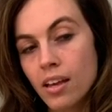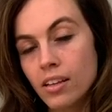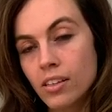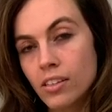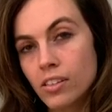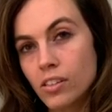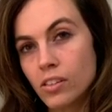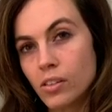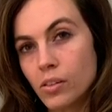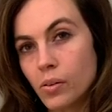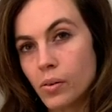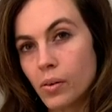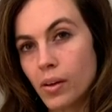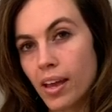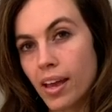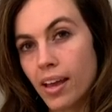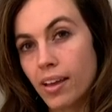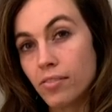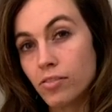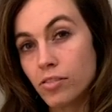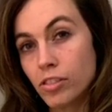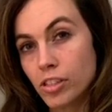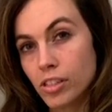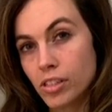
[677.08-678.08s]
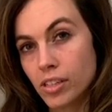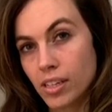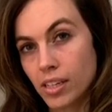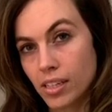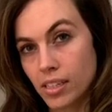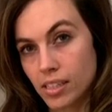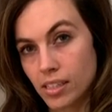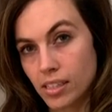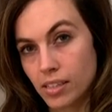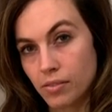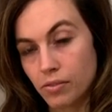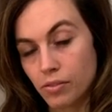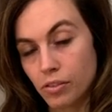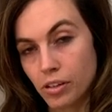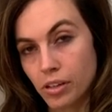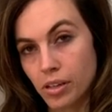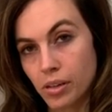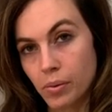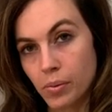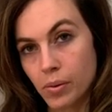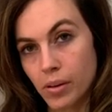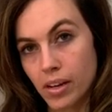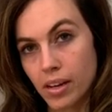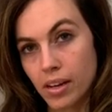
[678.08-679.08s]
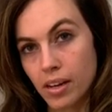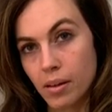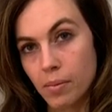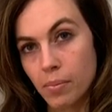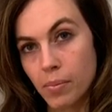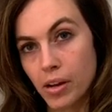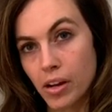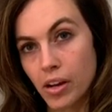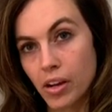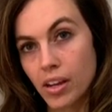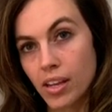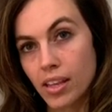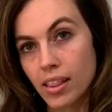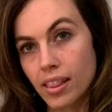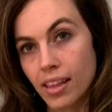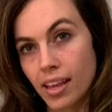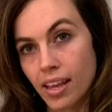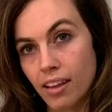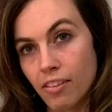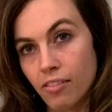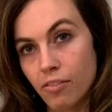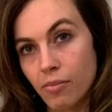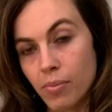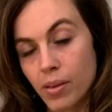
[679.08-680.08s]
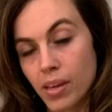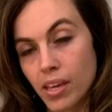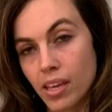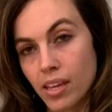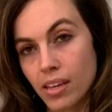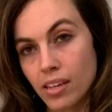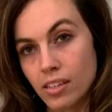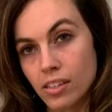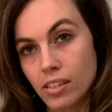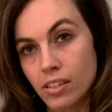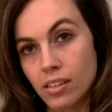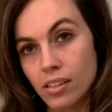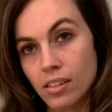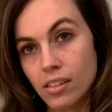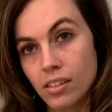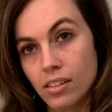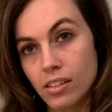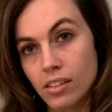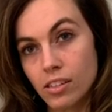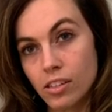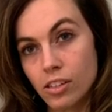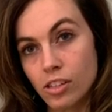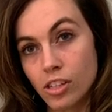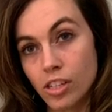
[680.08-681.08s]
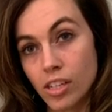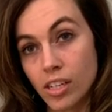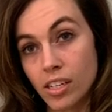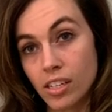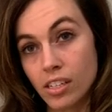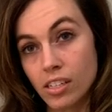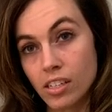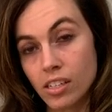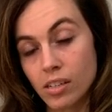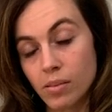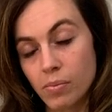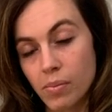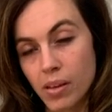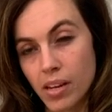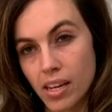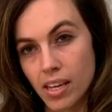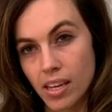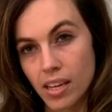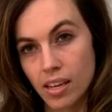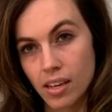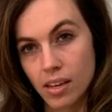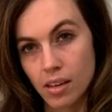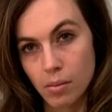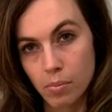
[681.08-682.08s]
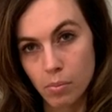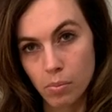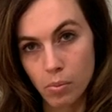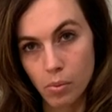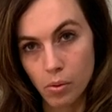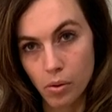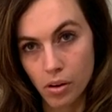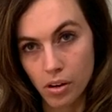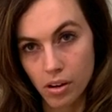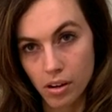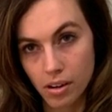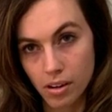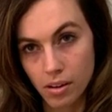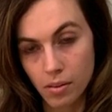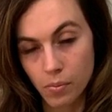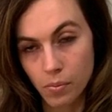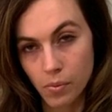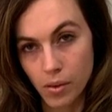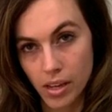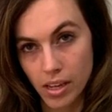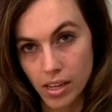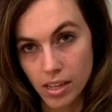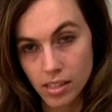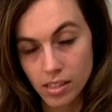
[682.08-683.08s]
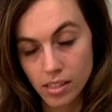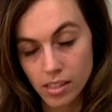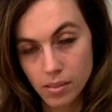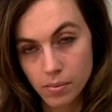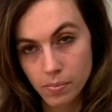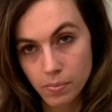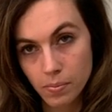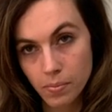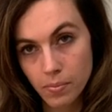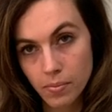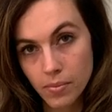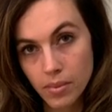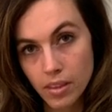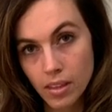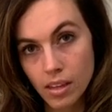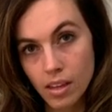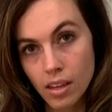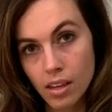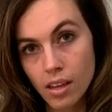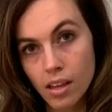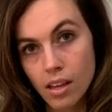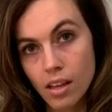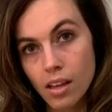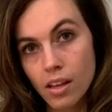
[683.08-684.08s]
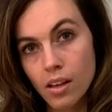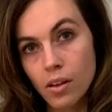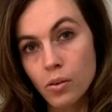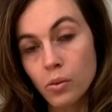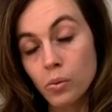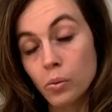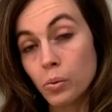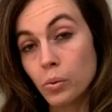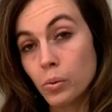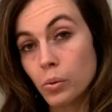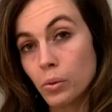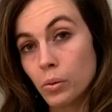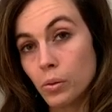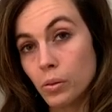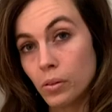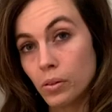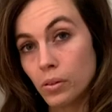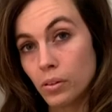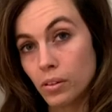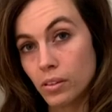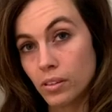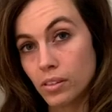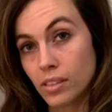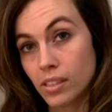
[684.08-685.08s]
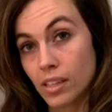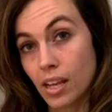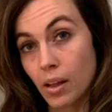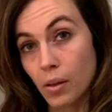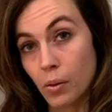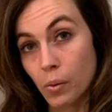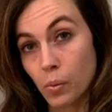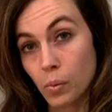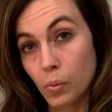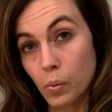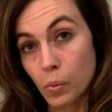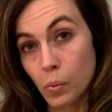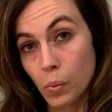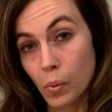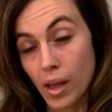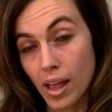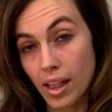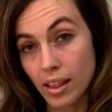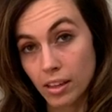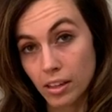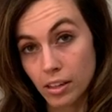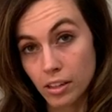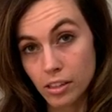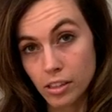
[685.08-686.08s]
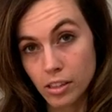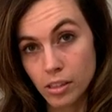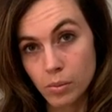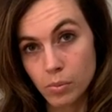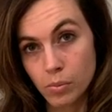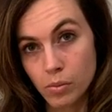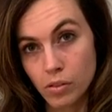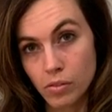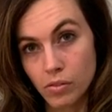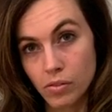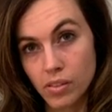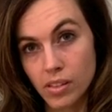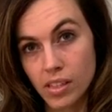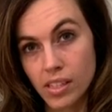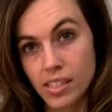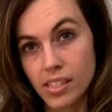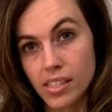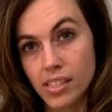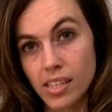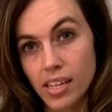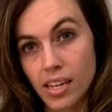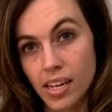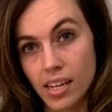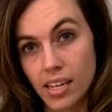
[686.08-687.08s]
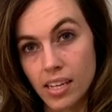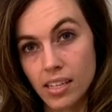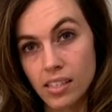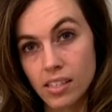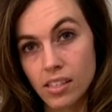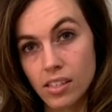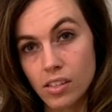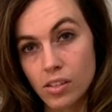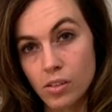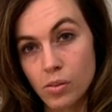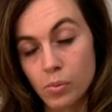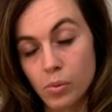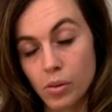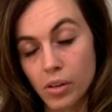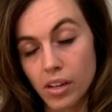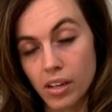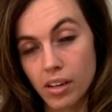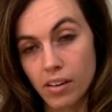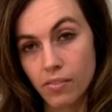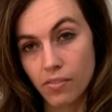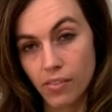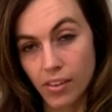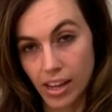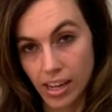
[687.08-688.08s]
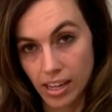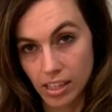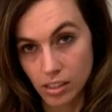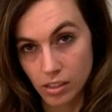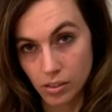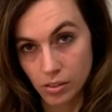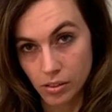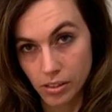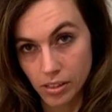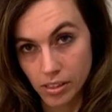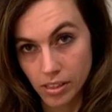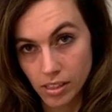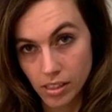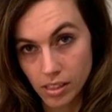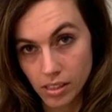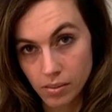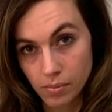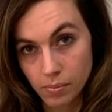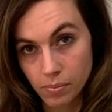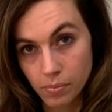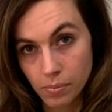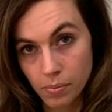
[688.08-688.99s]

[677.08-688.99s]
So, after 1941, American life began to change in many important ways. Rural dwellers moved to the cities to work in factories.